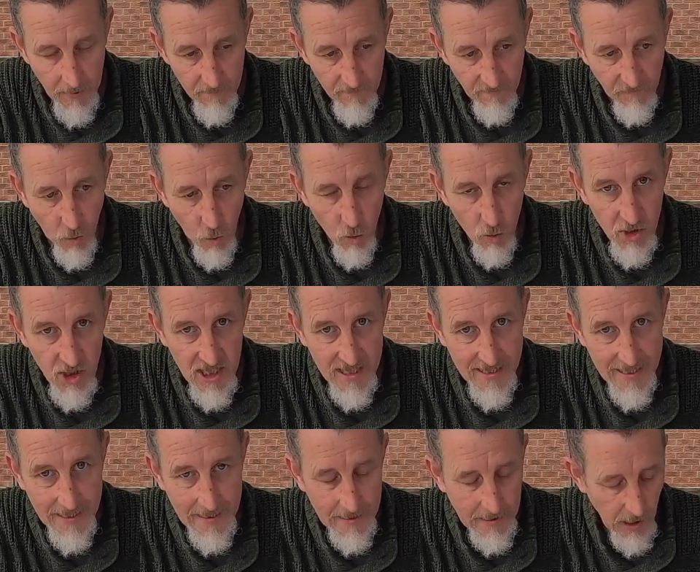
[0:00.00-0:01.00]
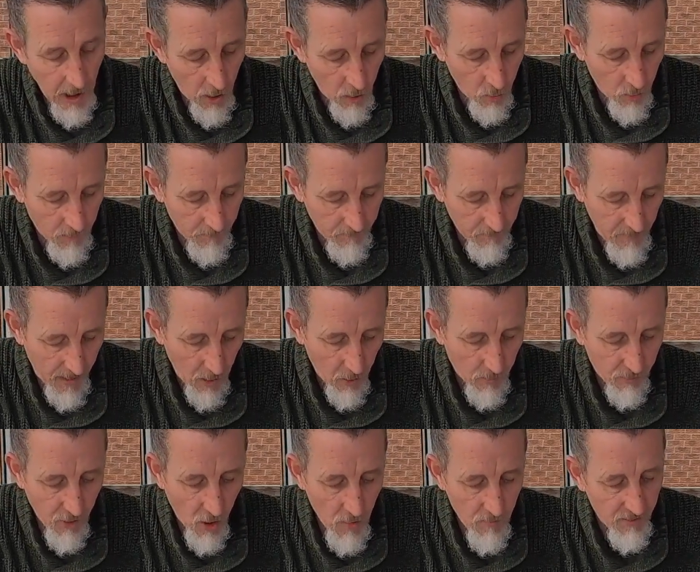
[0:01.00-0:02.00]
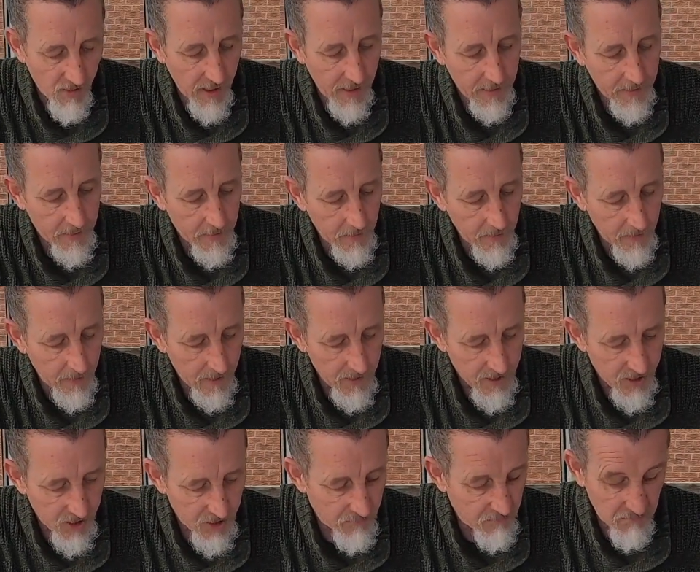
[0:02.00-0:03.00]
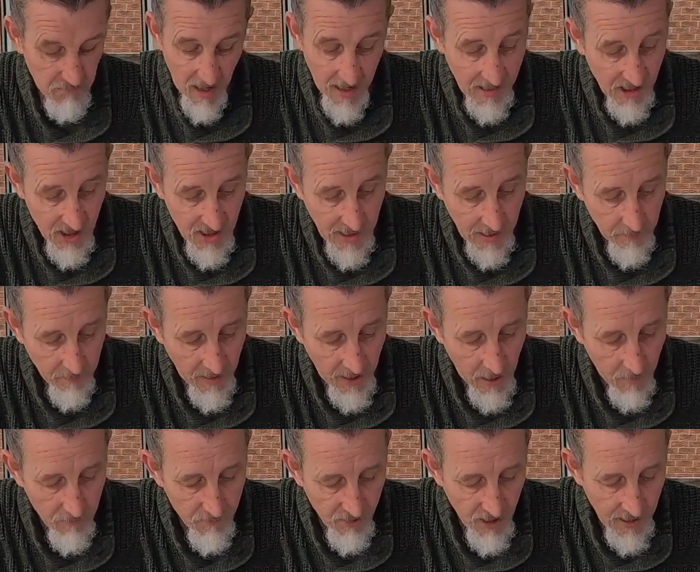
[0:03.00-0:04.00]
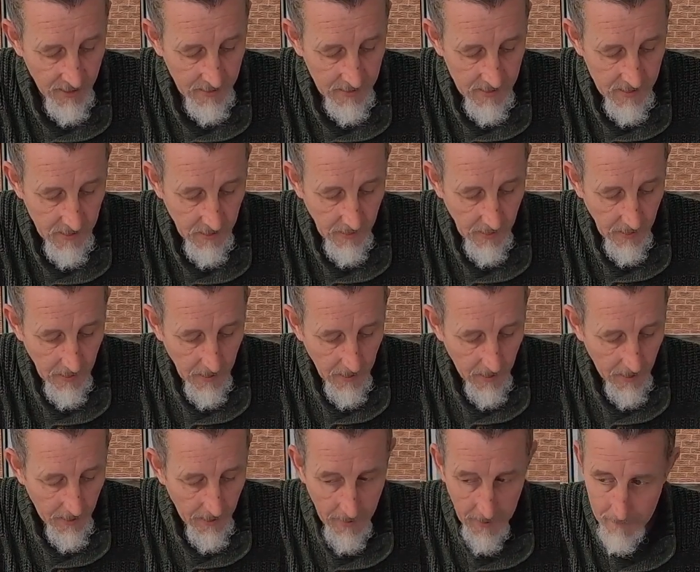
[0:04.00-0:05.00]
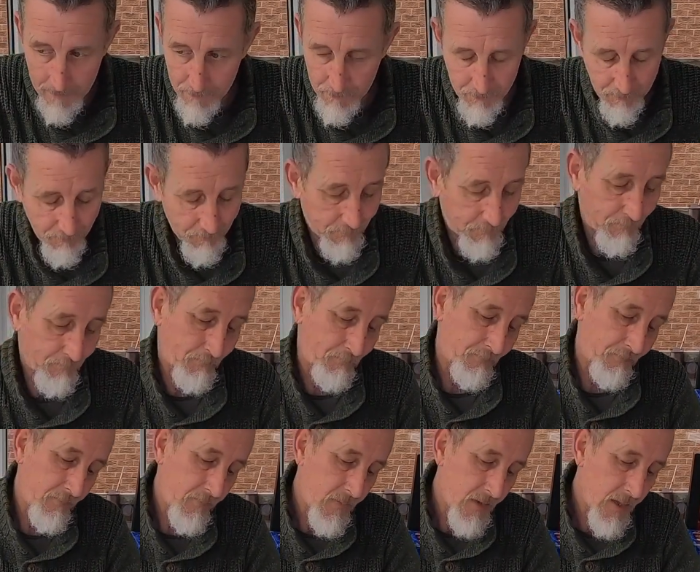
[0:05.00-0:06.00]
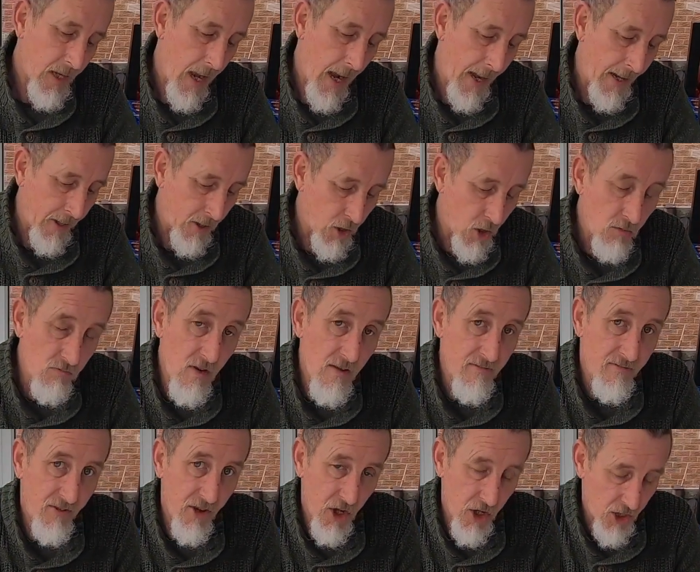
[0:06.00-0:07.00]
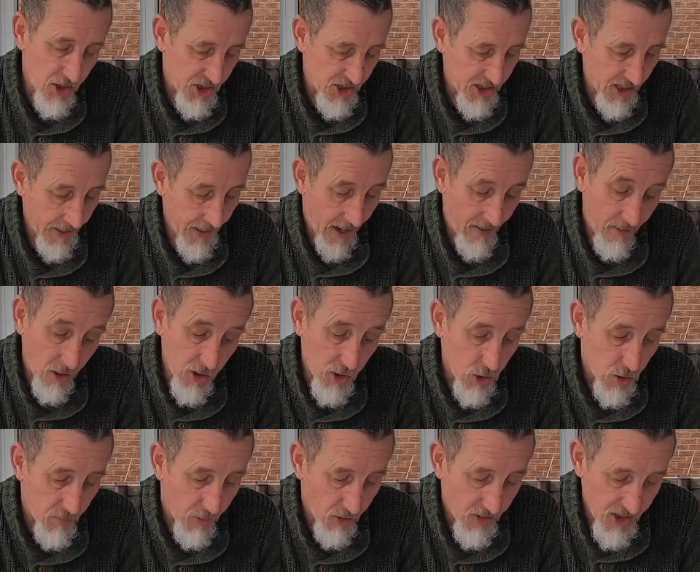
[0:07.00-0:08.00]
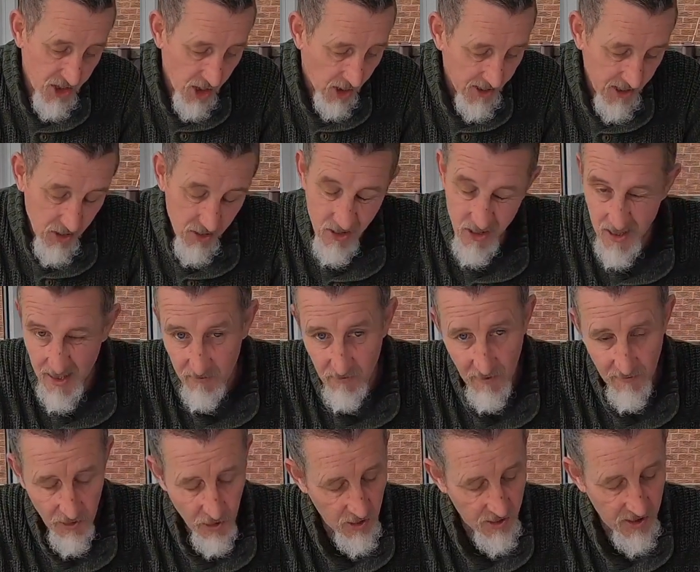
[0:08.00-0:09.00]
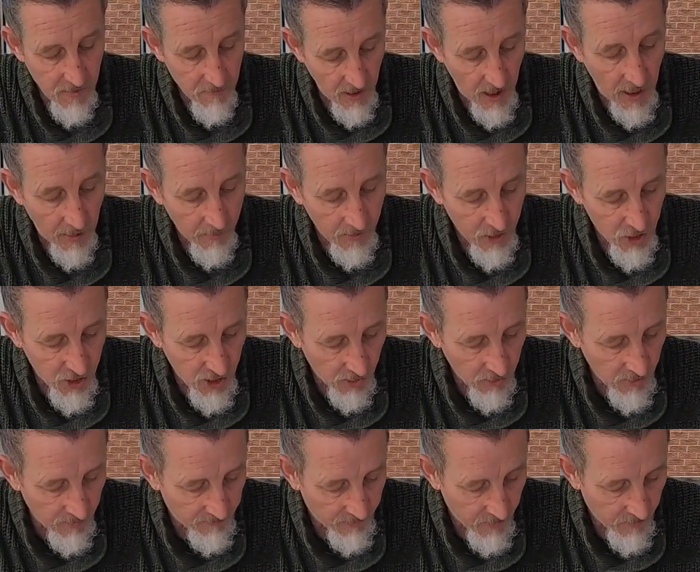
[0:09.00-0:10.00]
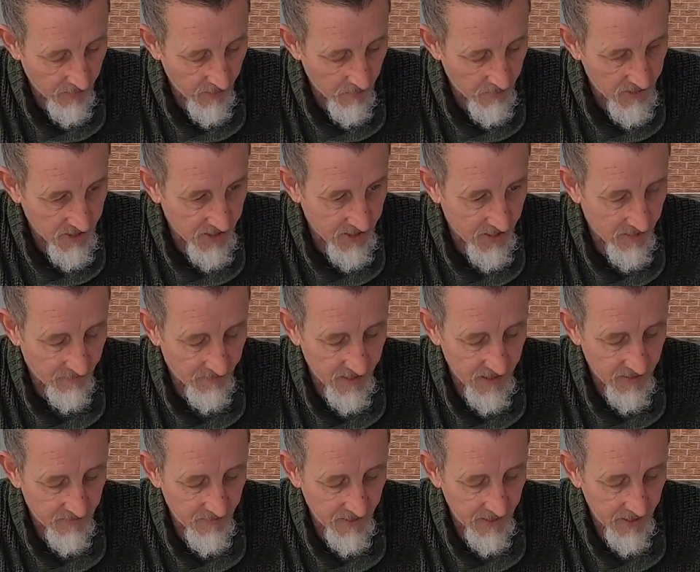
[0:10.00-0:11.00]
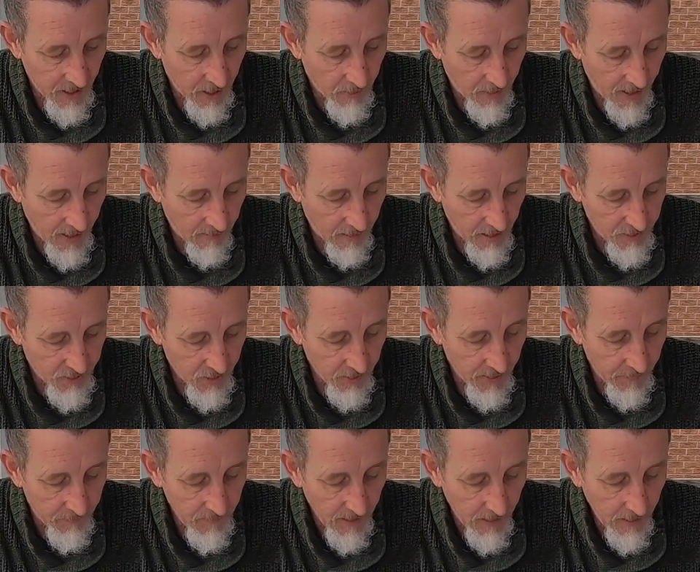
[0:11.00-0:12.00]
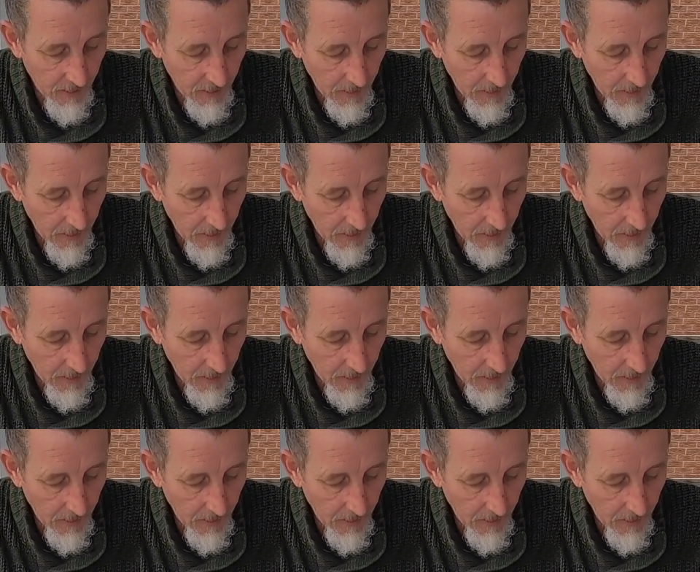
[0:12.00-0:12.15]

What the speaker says: 40 kilo Power Pro braid. That's 88-pound braid, and I'm going to reverse it. I've only just put this on, it doesn't need reversing, but I'm going to show you for the purposes of this video how I do it.